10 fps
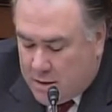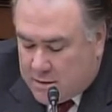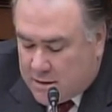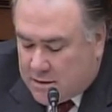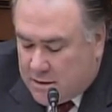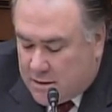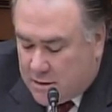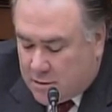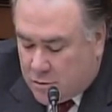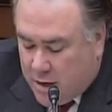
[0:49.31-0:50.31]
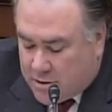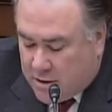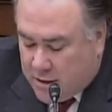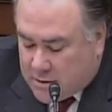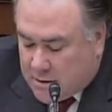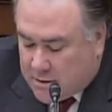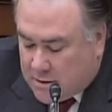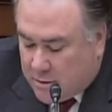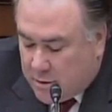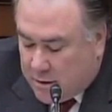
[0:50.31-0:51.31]
Since these tragic incidents
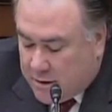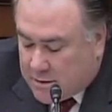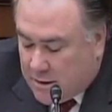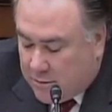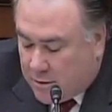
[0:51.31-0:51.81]
in the Middle East